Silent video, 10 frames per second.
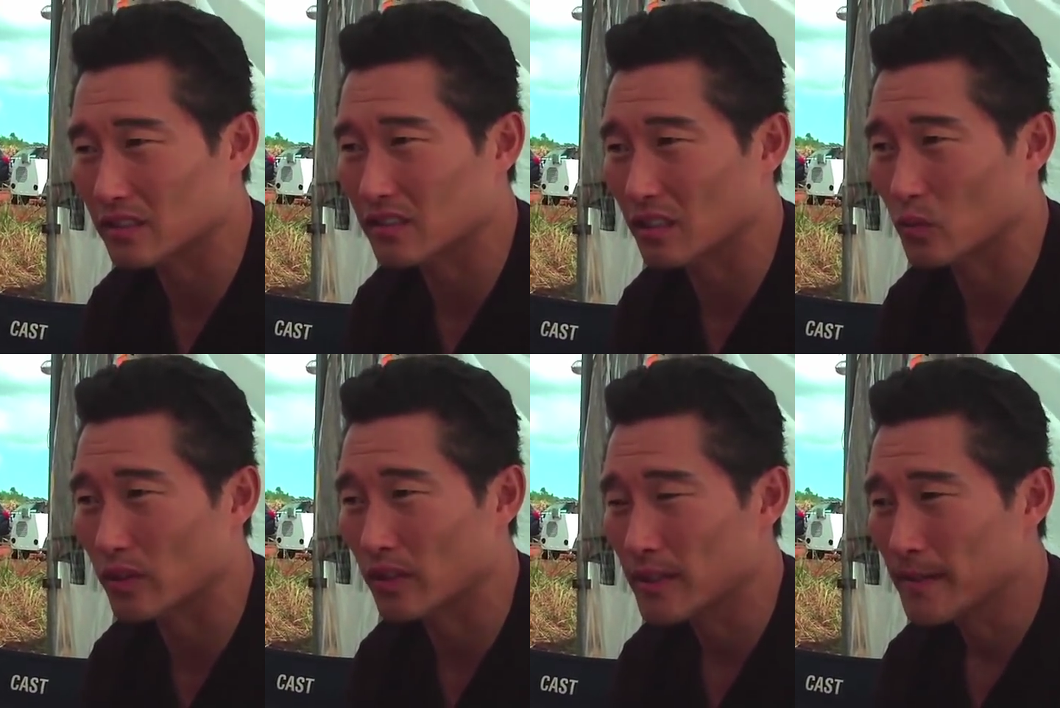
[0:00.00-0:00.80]
It's done
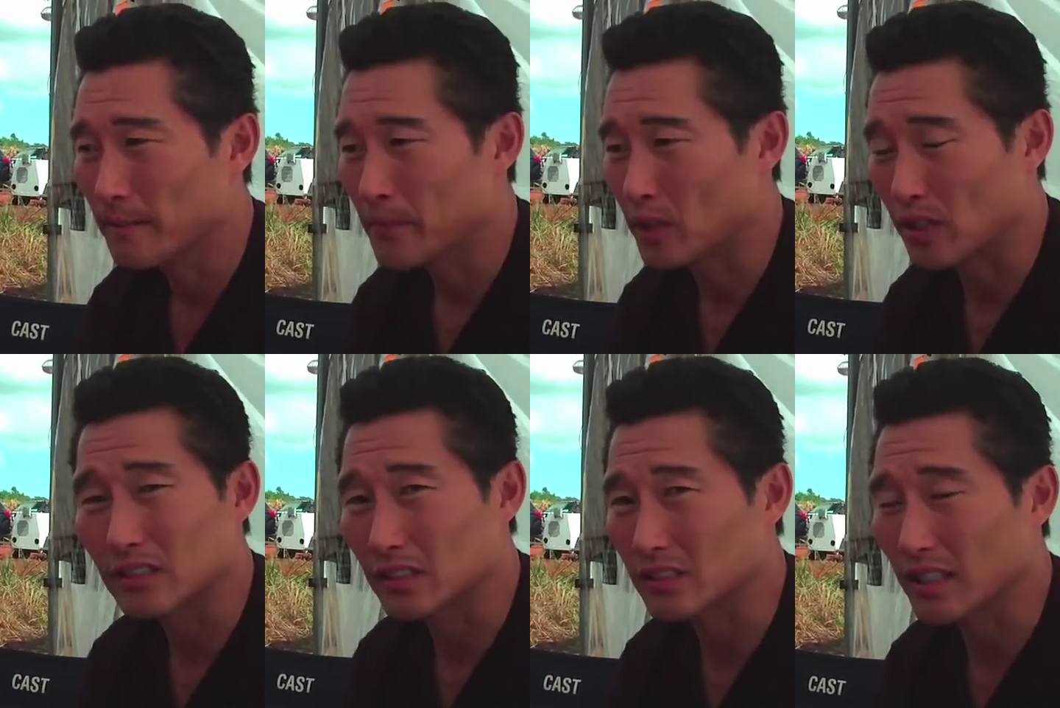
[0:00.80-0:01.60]
with
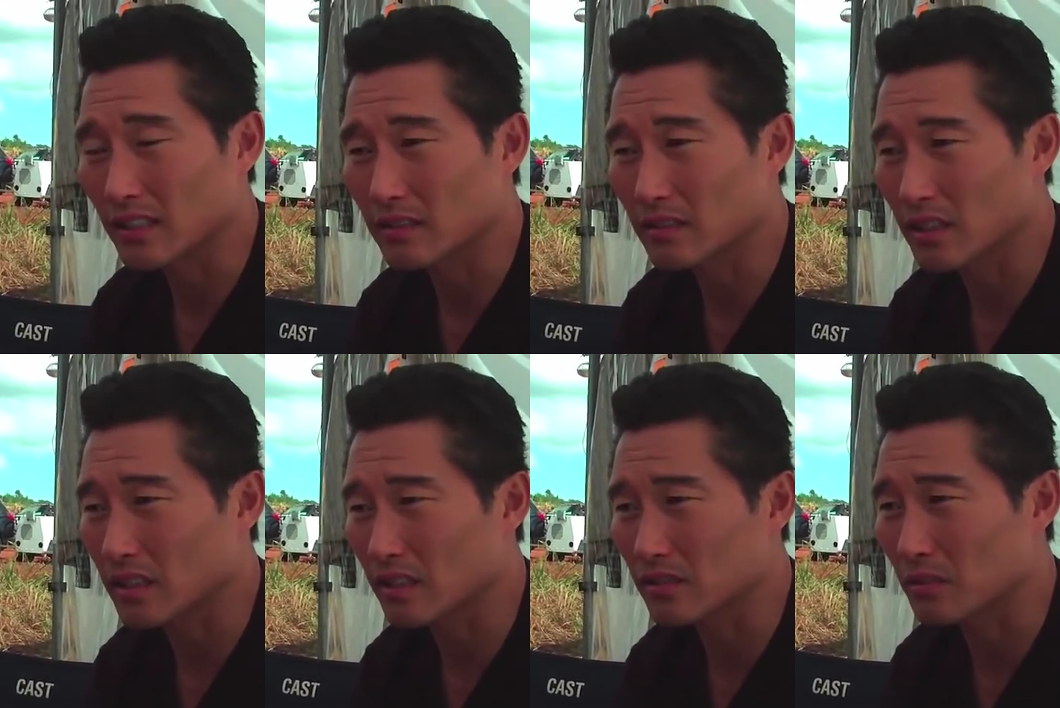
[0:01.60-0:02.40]
great detail,
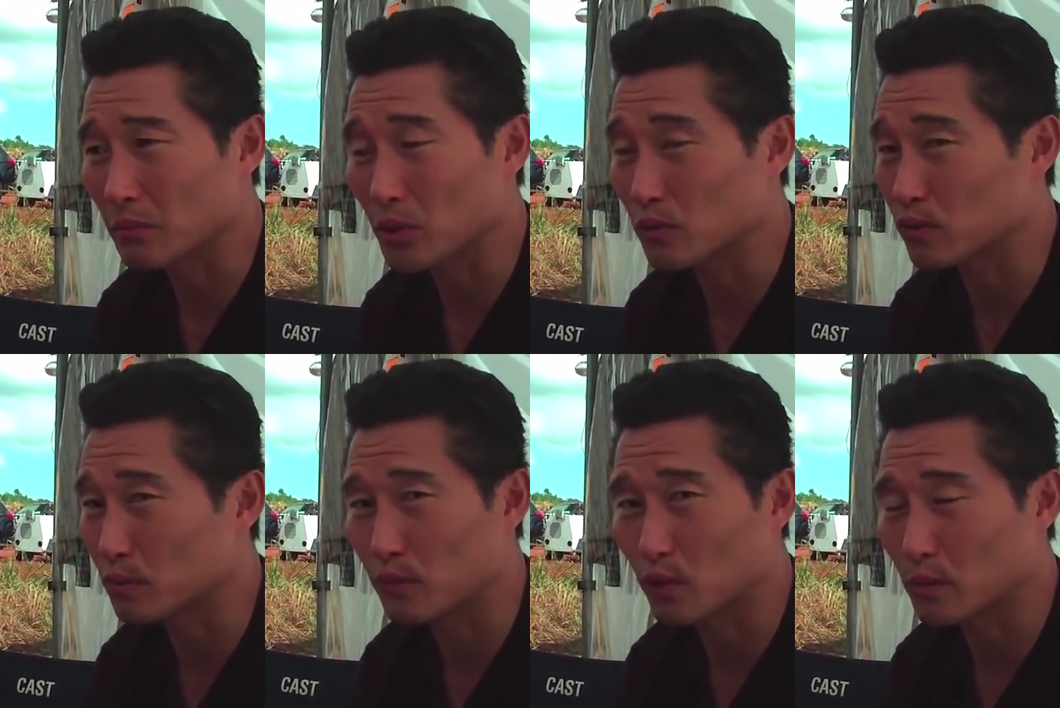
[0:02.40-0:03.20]
uh, some beautiful
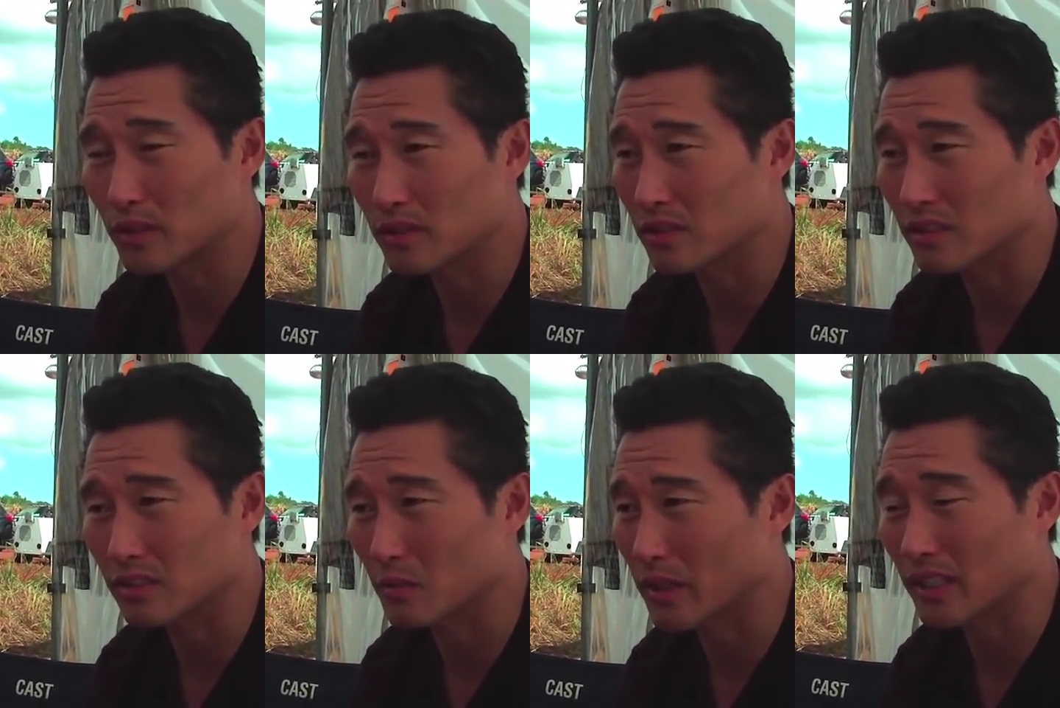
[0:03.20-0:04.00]
performances,
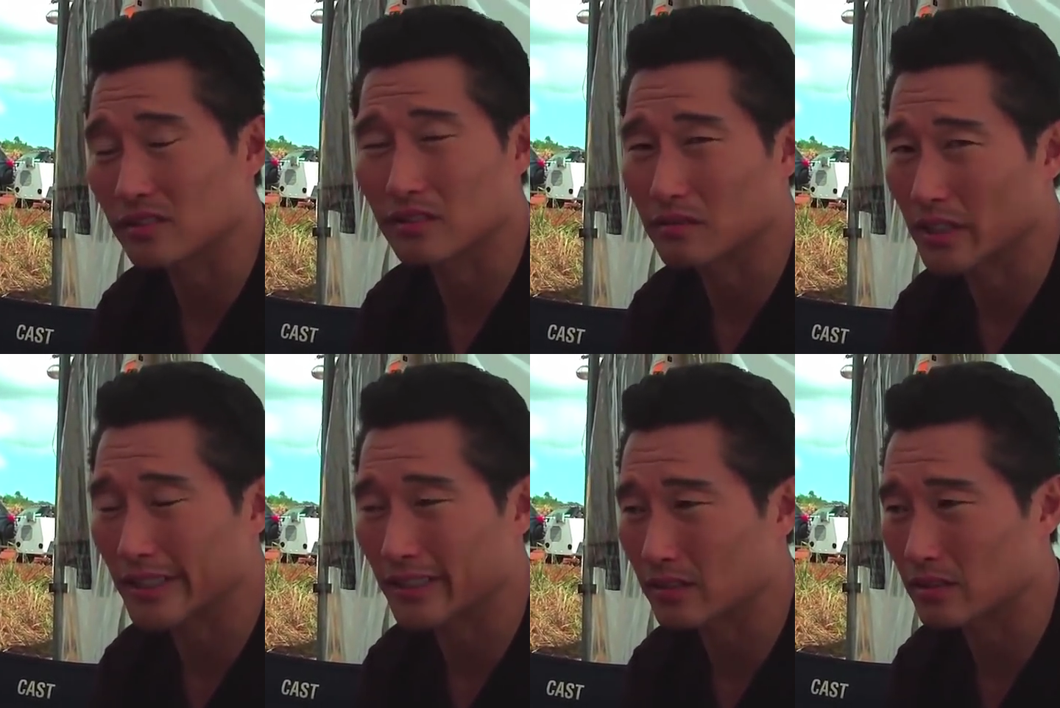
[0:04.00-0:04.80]
and some excellent
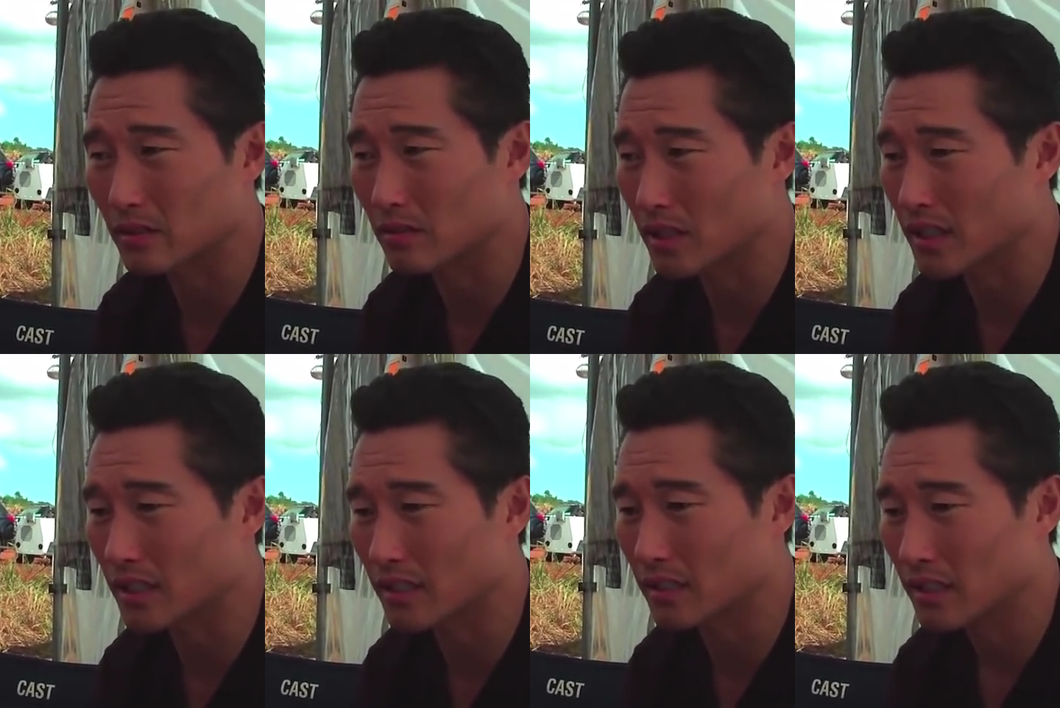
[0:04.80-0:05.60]
writing. So
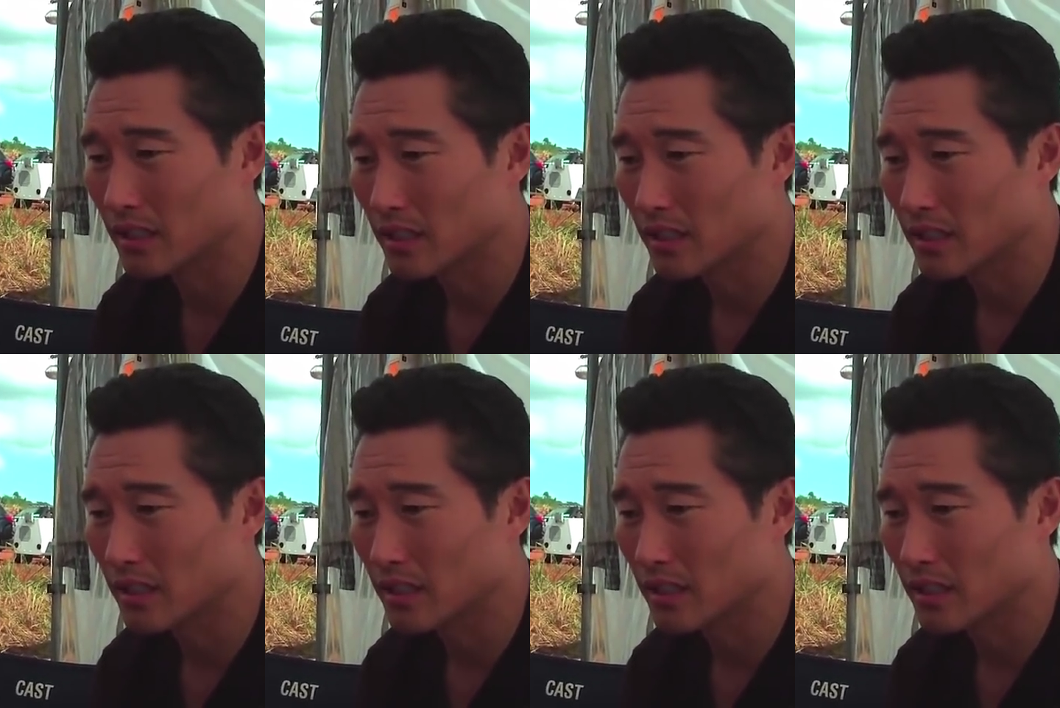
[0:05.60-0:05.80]
I